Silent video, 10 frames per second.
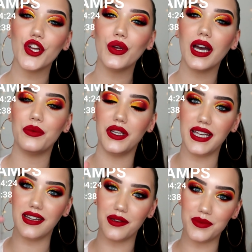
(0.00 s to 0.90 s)
I will
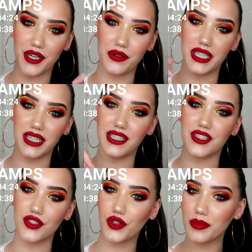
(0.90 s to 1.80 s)
link them down in the
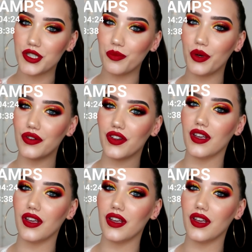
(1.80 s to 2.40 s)
description box.